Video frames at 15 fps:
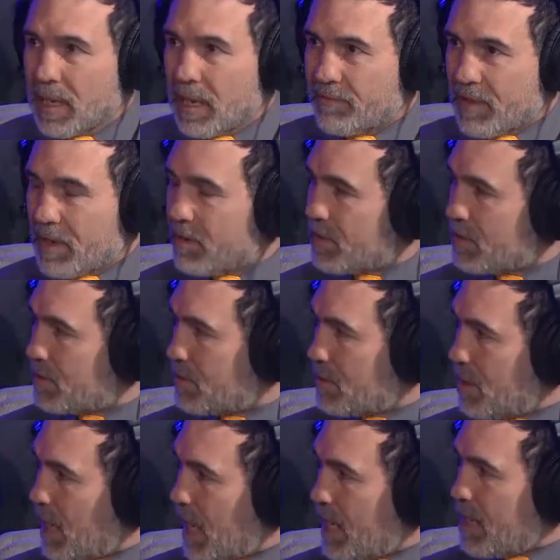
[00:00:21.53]
If there is
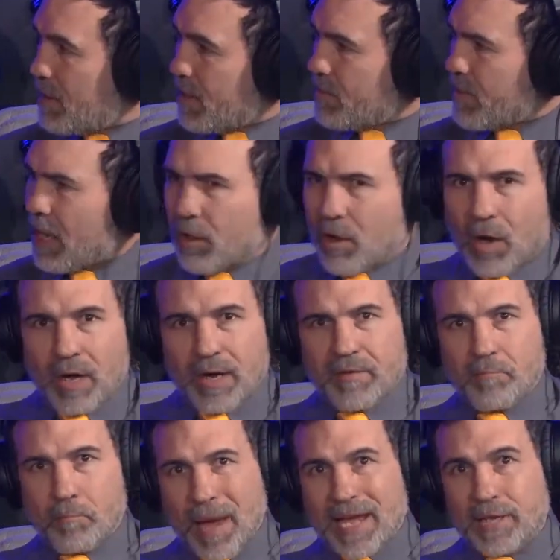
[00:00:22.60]
anything that kind
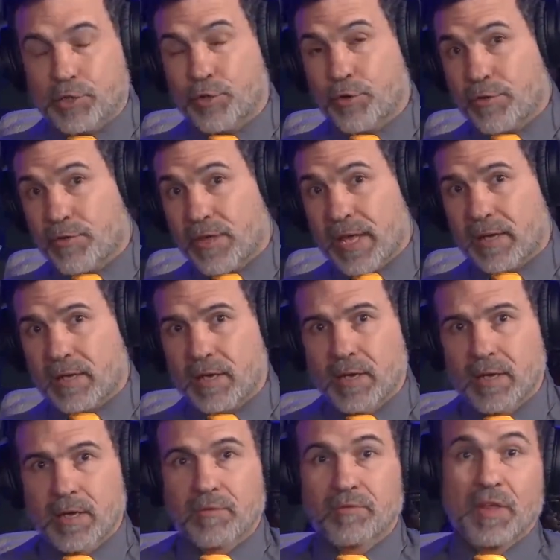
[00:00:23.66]
of makes you think
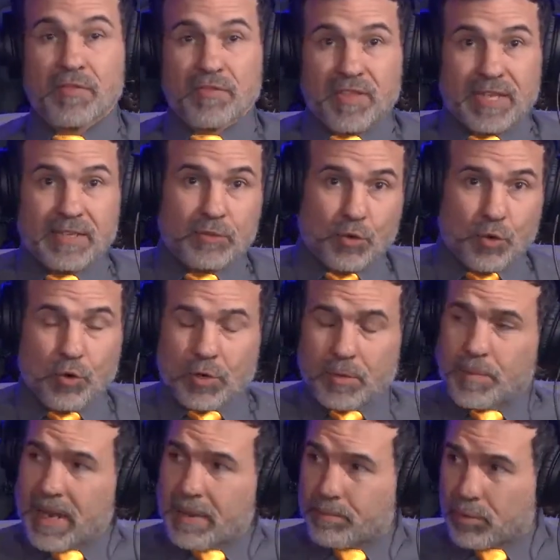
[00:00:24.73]
that this
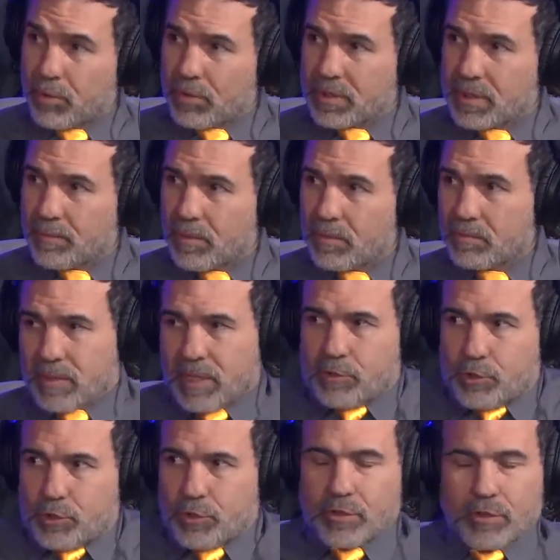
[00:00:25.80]
could be plausible, it
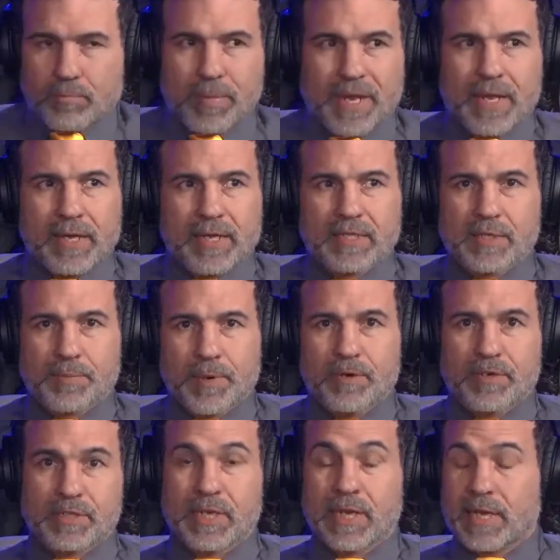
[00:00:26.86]
shouldn't be a
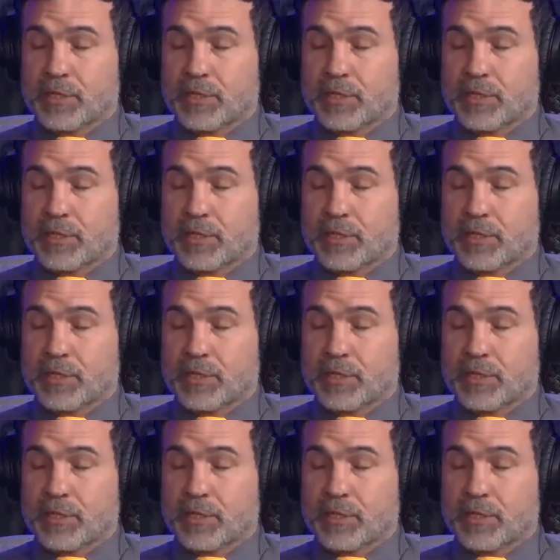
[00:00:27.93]
conspiracy.